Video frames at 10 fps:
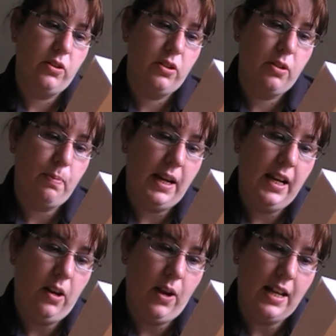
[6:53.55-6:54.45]

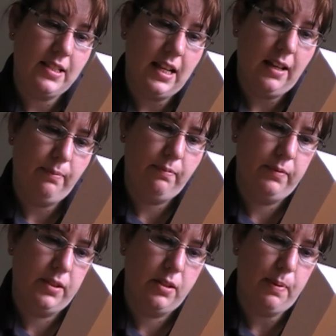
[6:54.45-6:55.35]
Tupelo Hassan.
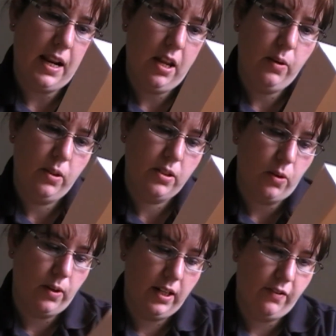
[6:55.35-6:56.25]
Tupelo?
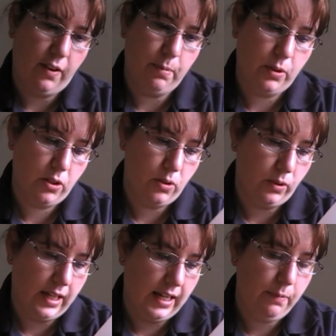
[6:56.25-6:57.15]
Sorry if I butchered your
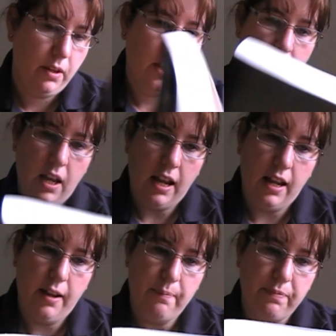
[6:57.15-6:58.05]
name.
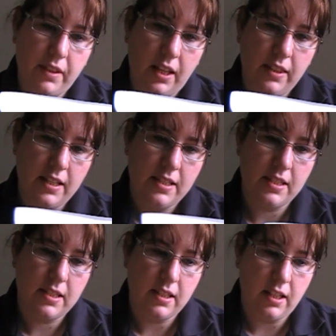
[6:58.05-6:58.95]
And
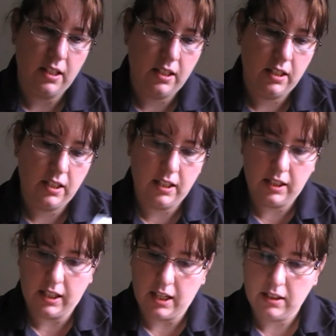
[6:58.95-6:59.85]
this,
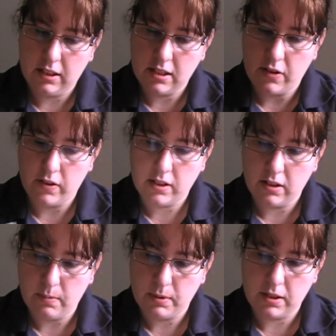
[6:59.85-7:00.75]
again, is there a
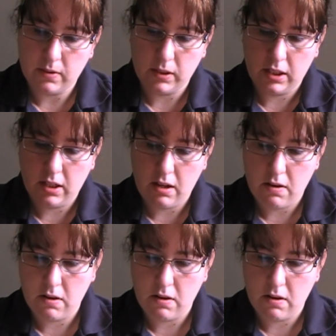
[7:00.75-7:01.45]
synopsis on here?